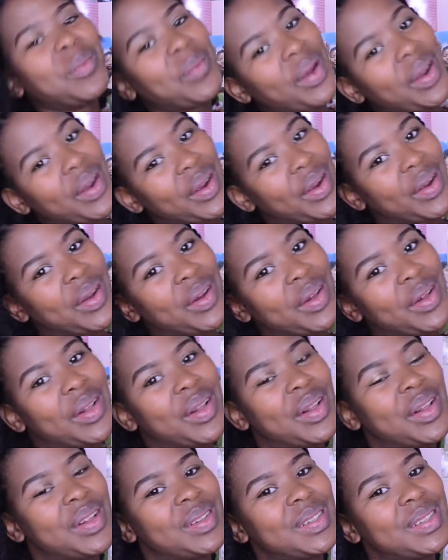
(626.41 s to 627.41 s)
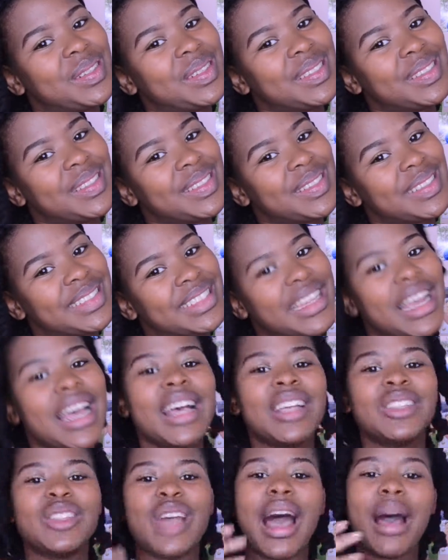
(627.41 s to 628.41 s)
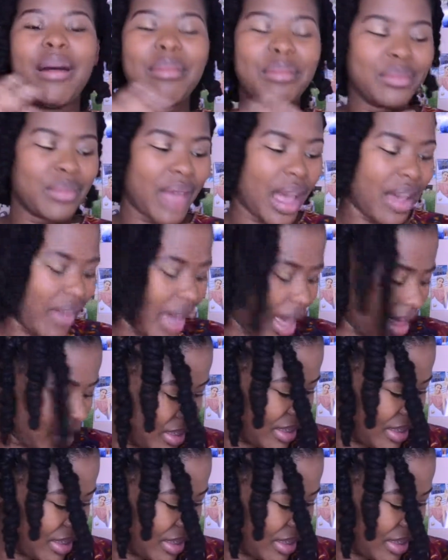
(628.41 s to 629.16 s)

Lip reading: world. So I've had